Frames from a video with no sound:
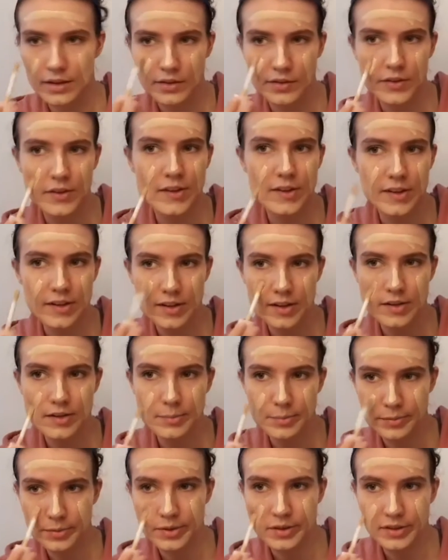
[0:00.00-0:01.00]
I feel like it does
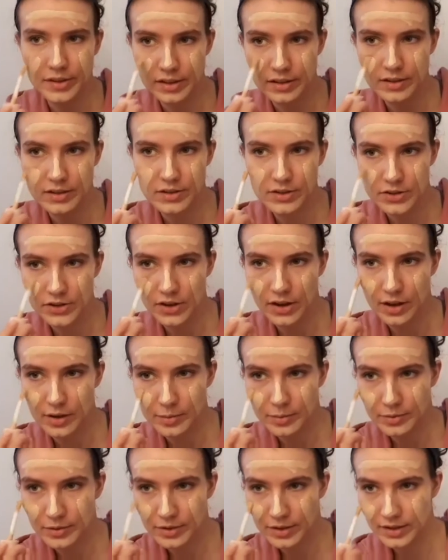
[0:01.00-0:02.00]
a pretty good
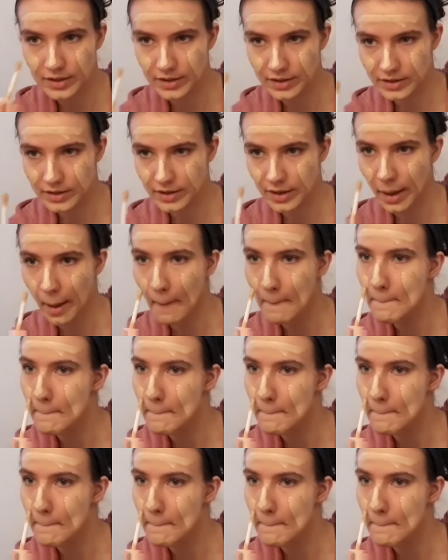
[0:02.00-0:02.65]
job with